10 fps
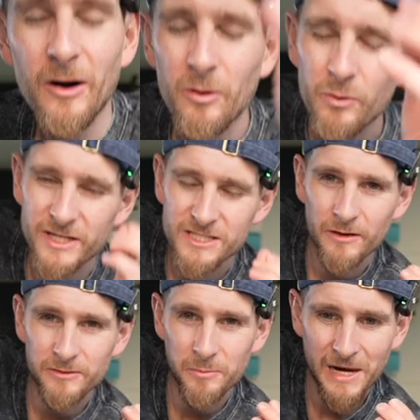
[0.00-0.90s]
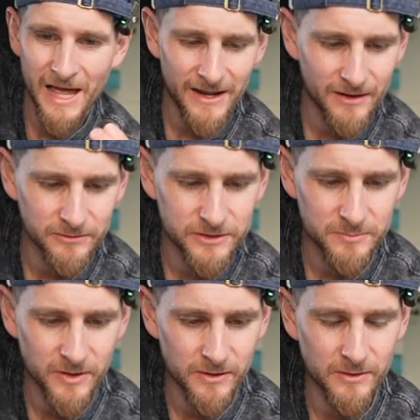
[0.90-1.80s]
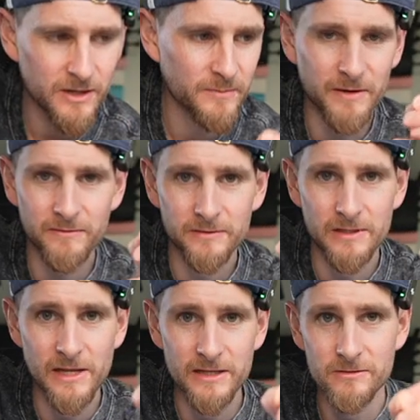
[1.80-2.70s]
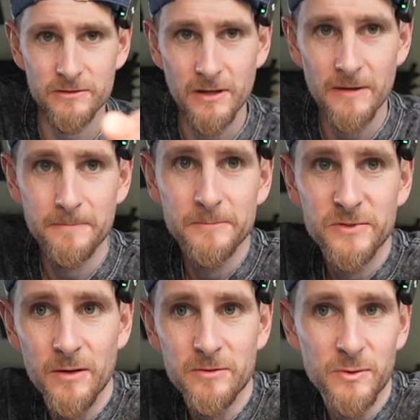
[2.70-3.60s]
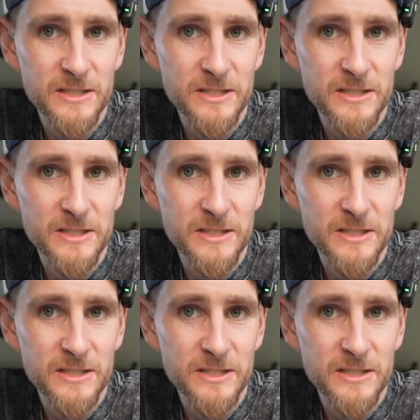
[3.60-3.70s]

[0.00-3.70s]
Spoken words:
Oh, I still have to plan out tomorrow. I'll come down later and do that. Time to